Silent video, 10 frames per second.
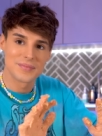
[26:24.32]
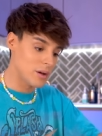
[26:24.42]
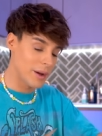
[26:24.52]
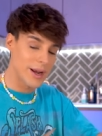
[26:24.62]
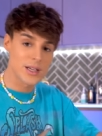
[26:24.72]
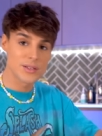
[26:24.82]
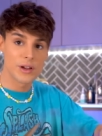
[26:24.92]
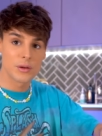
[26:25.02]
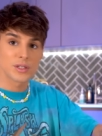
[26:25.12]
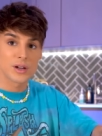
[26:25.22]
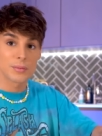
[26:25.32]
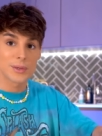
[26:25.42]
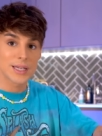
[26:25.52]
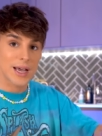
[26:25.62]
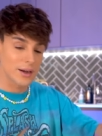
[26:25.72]
My next video is gonna be
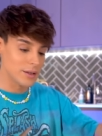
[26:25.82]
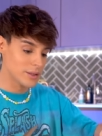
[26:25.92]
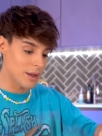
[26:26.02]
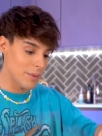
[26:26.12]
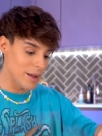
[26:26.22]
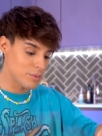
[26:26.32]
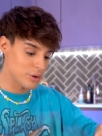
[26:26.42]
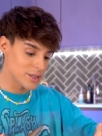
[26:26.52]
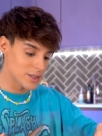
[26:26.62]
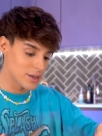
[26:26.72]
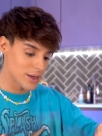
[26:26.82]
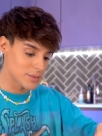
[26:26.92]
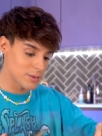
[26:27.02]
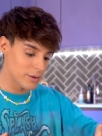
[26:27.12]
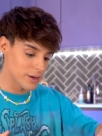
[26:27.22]
titled My Prison
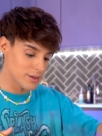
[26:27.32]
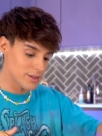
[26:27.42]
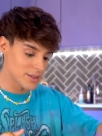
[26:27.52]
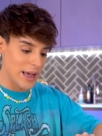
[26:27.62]
Experience